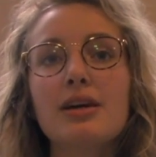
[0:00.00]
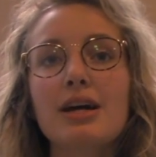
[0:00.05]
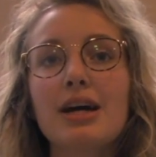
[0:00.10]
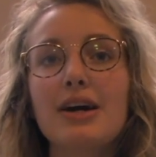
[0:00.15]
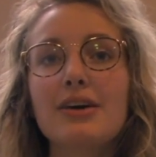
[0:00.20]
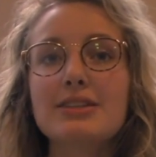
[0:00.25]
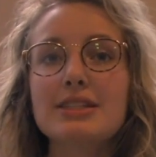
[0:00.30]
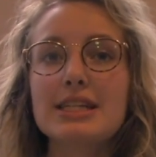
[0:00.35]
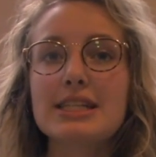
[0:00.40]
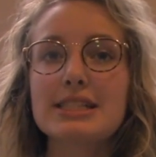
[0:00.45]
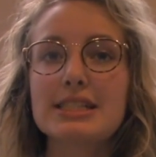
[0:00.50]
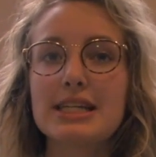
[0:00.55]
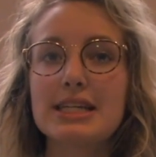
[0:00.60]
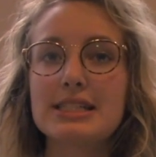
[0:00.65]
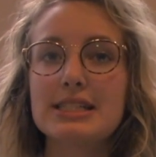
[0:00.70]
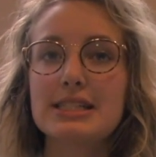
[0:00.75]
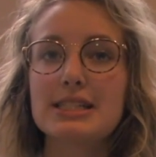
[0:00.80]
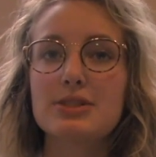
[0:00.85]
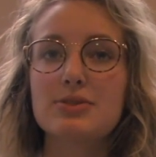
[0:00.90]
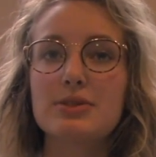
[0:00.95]
Hotez
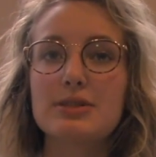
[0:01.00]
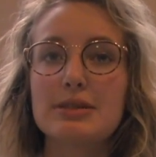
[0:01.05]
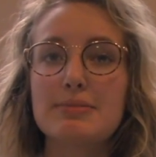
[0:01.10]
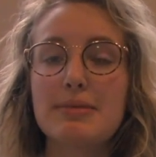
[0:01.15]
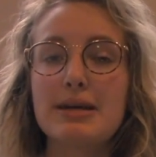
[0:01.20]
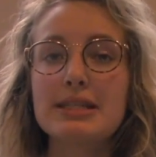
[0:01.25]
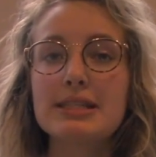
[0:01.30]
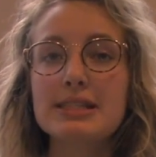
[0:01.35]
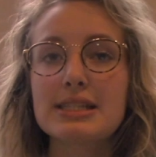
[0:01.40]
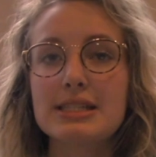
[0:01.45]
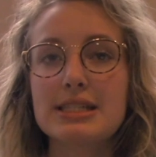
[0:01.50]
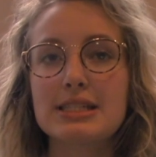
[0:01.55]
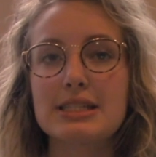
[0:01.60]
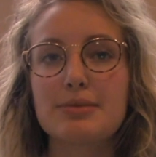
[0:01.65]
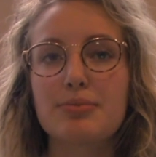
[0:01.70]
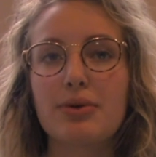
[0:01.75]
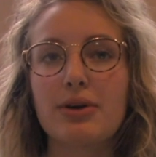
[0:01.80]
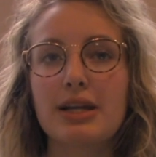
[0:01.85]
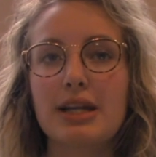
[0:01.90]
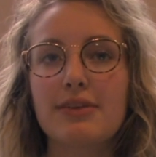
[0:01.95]
says this was immensely
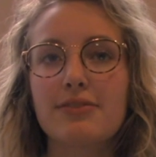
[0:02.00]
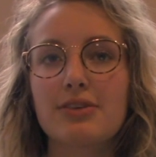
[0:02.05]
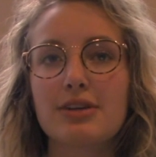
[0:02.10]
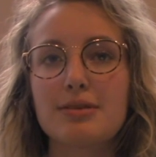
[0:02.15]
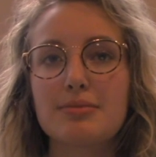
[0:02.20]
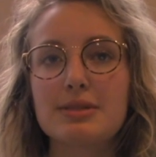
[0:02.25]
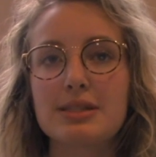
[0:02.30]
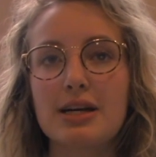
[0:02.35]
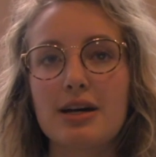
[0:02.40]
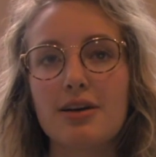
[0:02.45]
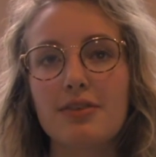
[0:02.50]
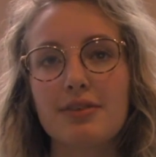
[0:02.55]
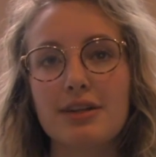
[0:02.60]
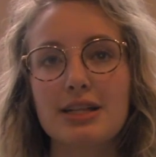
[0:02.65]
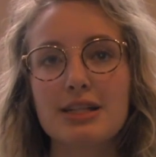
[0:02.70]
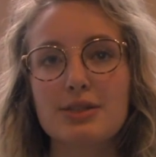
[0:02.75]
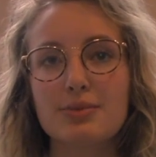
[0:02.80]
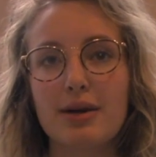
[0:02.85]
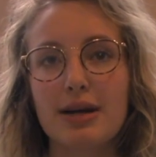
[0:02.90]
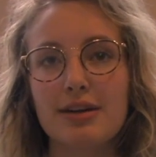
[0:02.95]
disappointing for himself and
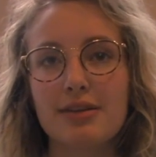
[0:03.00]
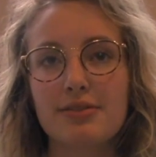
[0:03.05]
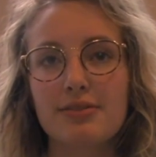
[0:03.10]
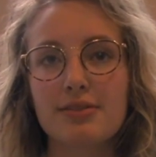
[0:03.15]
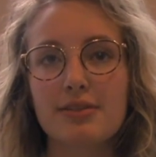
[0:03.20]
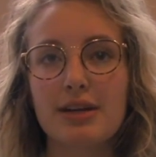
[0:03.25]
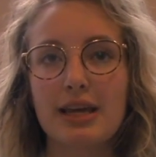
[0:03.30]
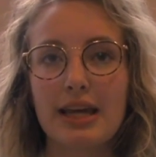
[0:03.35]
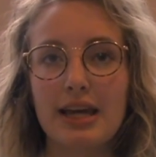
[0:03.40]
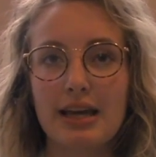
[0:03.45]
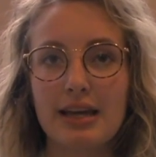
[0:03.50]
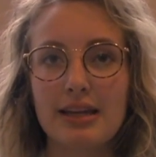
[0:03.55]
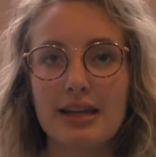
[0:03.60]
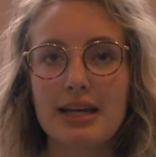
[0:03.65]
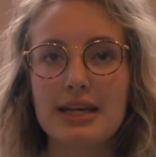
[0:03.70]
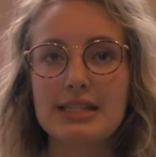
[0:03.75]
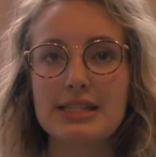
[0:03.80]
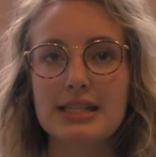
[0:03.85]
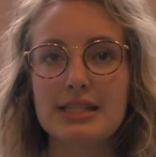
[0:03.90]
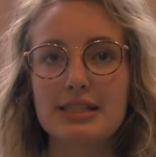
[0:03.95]
his wife, Anne,
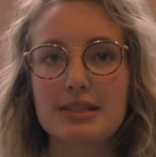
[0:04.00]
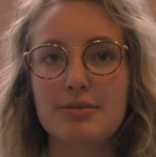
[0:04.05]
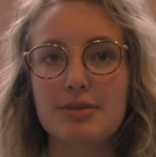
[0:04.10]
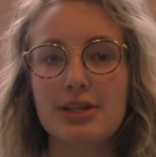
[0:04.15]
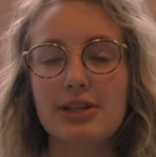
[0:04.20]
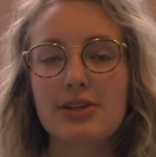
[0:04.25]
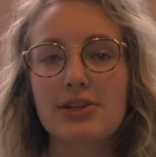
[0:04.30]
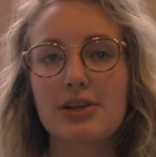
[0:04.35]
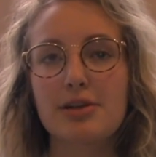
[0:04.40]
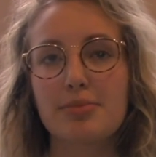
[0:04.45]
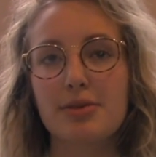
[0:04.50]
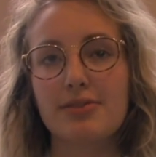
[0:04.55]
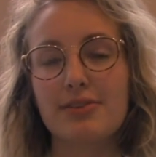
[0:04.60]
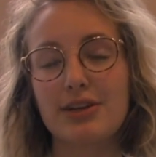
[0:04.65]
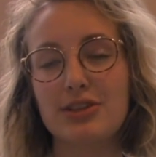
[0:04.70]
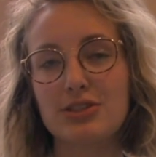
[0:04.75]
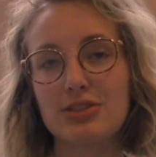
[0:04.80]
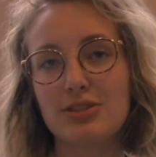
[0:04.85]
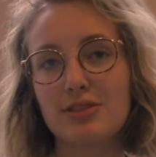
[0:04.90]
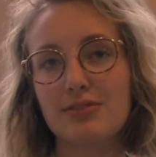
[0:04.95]
as this limited her
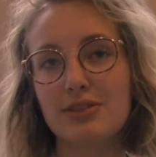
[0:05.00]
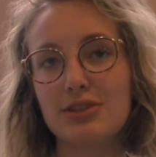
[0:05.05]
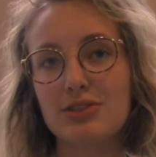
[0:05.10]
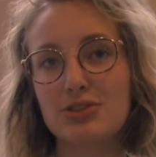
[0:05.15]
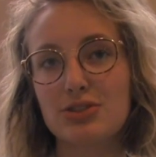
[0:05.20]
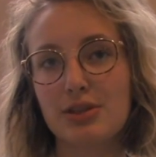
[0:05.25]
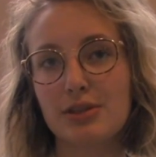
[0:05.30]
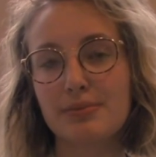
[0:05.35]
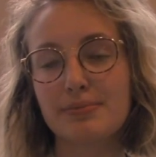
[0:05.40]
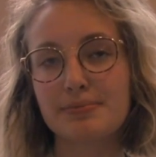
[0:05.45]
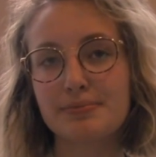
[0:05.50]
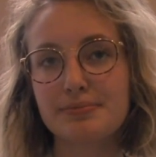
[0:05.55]
professional future.